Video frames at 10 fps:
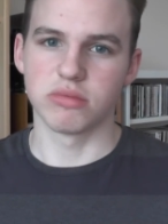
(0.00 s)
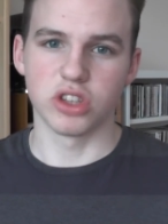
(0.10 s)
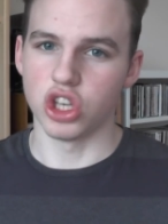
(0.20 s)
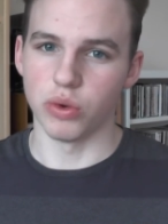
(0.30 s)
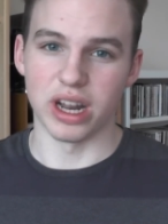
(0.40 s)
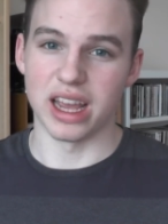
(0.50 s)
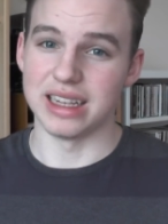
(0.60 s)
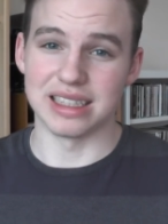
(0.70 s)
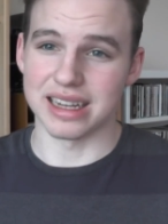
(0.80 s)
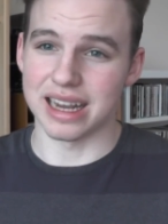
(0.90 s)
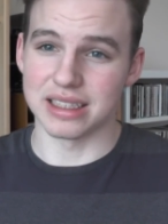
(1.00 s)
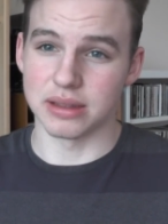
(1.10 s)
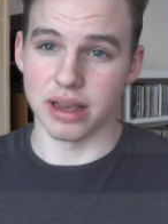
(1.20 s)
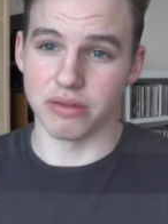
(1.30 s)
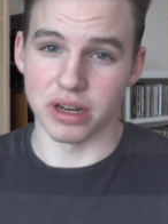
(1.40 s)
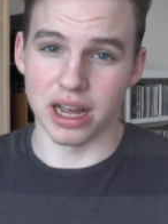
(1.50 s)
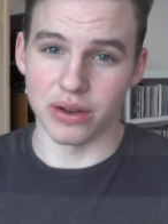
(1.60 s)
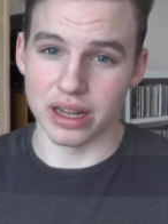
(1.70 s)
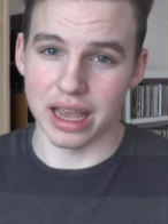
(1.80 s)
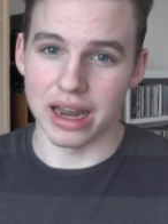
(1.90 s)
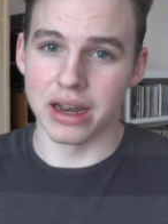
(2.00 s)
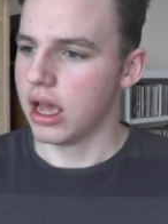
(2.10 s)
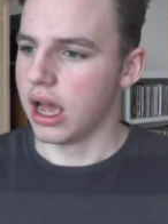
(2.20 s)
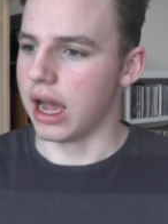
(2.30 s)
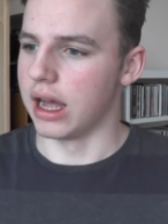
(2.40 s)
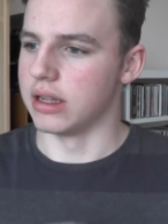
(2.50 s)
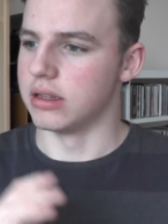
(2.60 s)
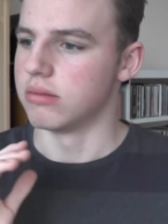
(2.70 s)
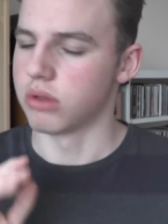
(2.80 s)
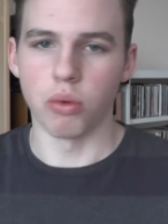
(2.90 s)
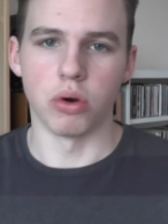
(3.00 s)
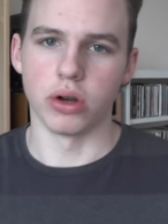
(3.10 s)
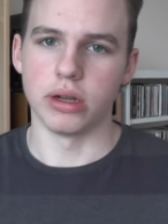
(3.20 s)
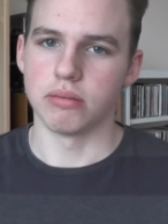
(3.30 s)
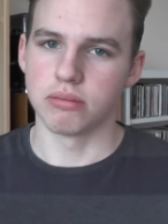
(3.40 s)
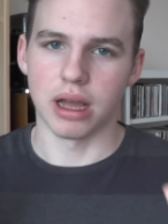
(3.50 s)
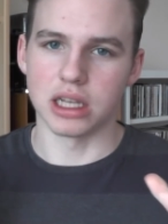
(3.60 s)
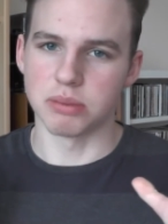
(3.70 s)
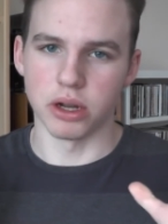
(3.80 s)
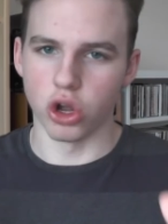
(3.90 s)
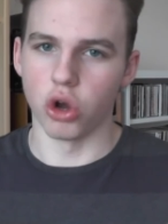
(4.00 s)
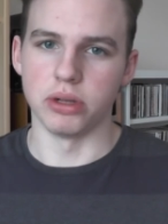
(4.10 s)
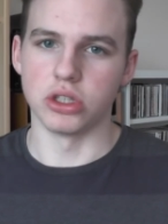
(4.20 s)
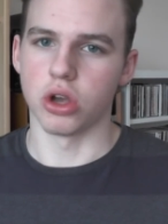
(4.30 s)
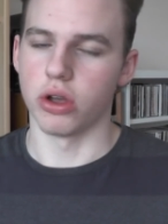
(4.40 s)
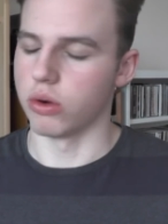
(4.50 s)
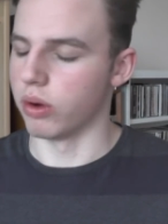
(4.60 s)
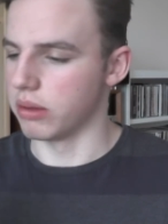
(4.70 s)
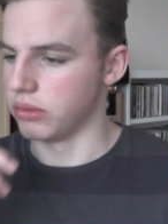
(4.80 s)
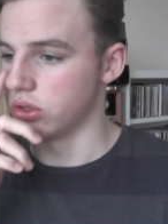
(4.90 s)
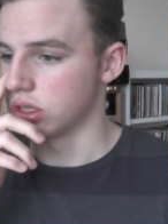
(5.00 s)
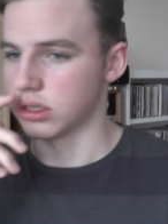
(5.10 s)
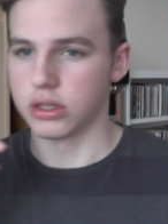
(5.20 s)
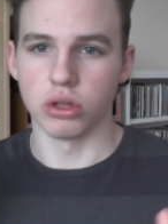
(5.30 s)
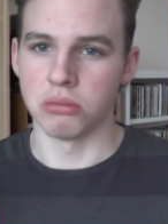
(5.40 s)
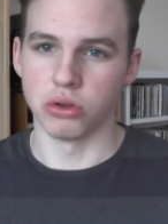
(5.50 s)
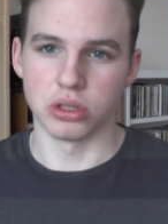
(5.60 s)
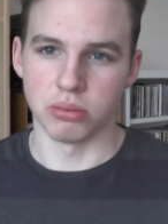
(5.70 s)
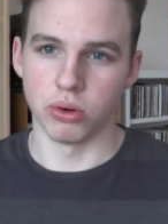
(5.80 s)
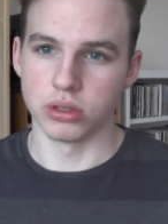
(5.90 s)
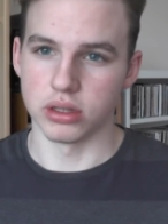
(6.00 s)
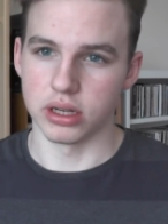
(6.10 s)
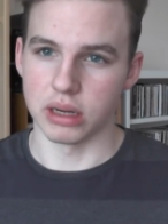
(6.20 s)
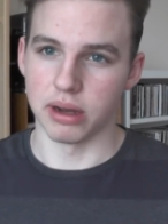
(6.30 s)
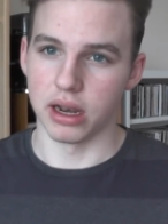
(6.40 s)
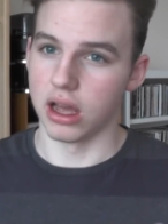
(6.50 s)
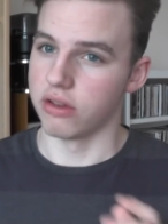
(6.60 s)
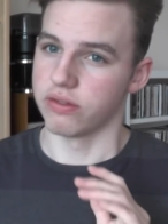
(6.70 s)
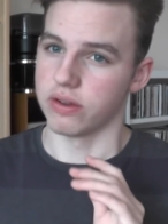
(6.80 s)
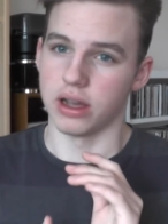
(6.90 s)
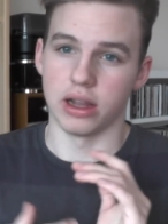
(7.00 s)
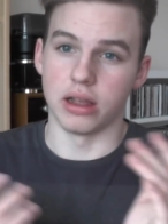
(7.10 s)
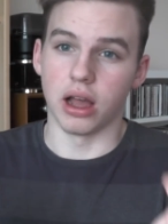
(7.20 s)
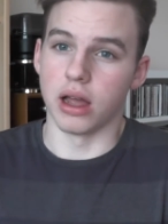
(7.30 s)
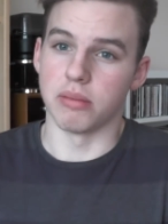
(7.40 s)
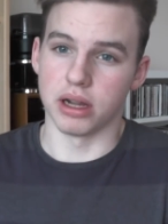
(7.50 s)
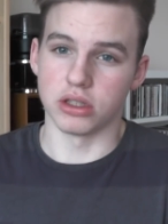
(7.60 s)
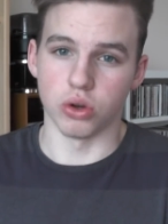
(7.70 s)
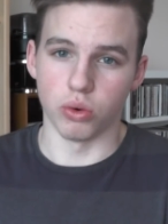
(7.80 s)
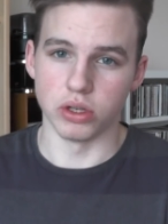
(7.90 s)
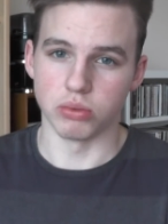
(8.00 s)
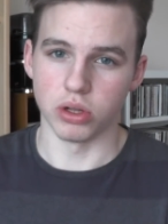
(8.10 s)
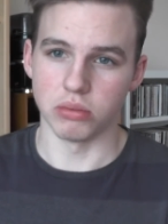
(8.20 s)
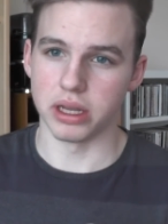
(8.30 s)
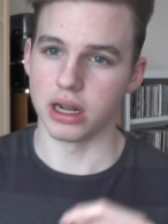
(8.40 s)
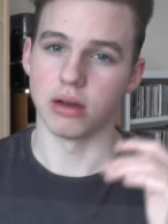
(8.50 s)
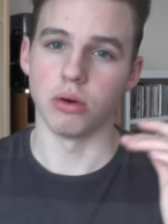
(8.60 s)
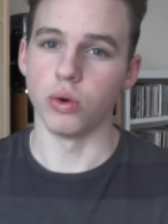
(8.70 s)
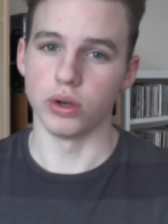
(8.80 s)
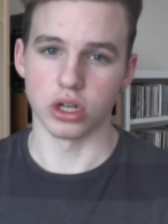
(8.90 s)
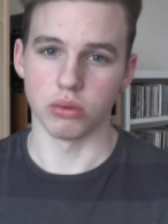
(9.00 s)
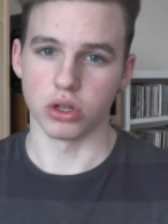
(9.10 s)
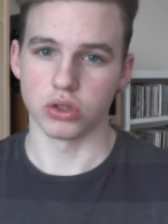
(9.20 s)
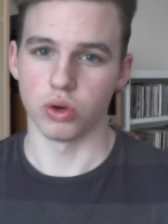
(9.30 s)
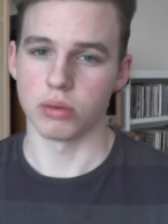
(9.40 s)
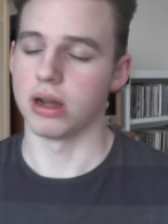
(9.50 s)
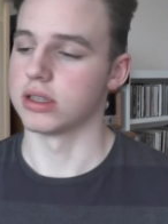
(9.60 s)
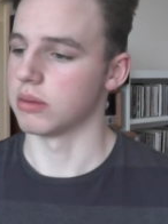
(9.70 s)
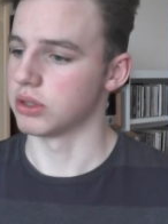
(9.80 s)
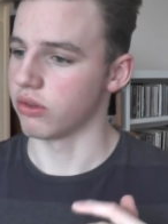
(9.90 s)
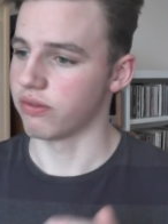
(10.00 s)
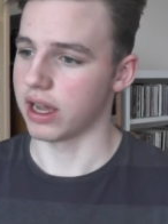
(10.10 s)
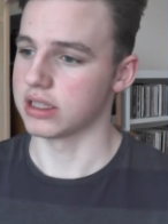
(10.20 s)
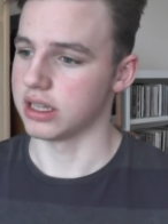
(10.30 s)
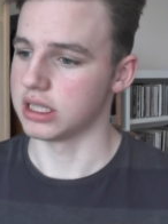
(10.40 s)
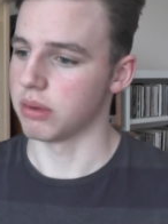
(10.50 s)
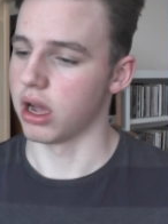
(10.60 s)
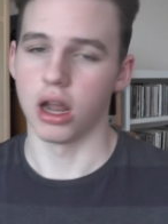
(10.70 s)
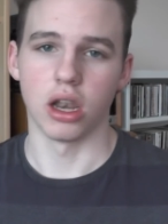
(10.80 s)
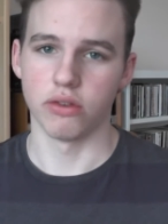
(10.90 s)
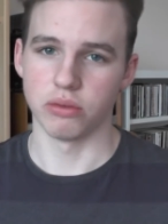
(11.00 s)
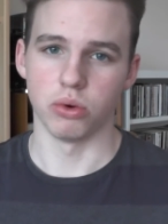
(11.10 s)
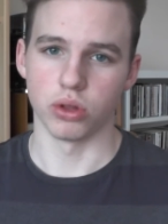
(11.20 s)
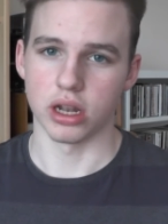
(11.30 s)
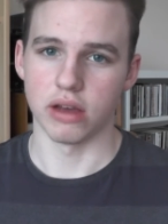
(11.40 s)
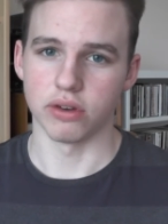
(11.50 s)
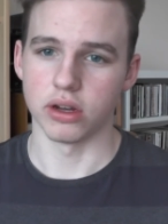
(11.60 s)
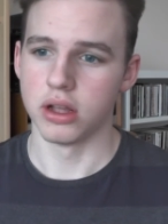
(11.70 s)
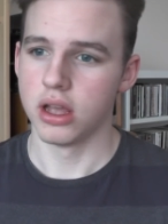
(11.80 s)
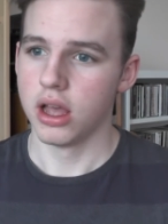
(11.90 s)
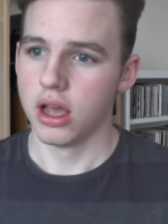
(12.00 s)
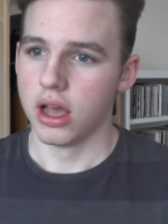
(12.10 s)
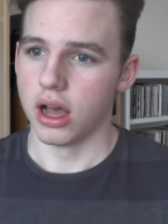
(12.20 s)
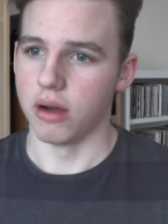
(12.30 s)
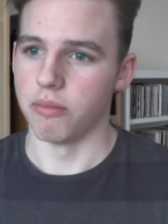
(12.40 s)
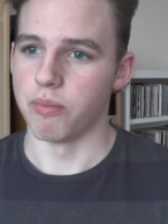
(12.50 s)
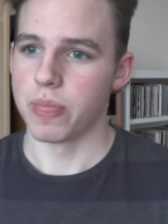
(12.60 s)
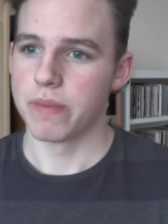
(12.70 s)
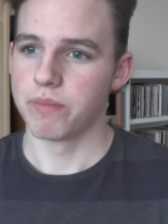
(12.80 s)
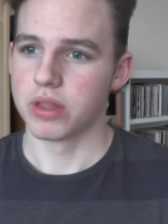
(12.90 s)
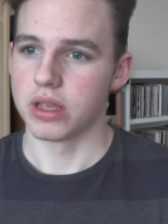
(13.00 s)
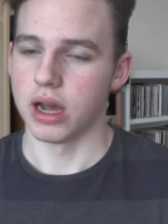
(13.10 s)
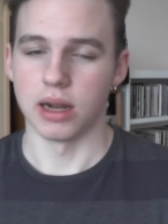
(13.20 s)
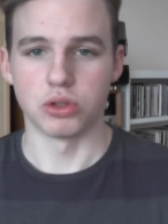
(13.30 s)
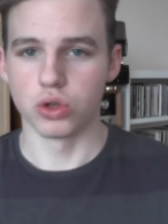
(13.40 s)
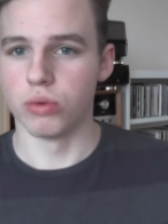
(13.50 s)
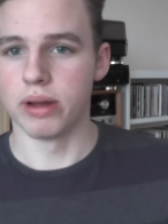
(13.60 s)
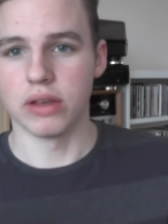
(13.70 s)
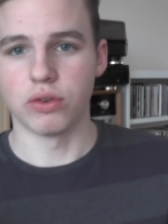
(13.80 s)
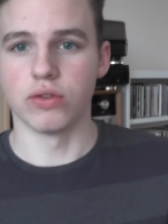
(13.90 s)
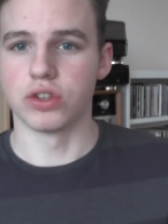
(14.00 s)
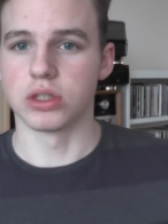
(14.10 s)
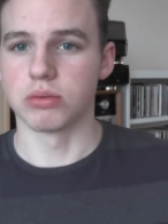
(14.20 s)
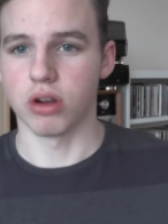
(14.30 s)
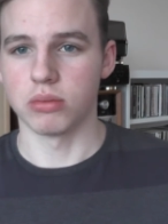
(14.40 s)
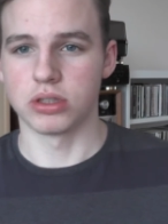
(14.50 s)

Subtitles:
Q&As, I guess, every now and again. And don't worry, that's by no means going away. Music is still the most important thing in my life. I imagine it always will be, and I'm always going to want to talk about it. I'm still fascinated by it. I love it more than ever. And I'm sure many of you have just subscribed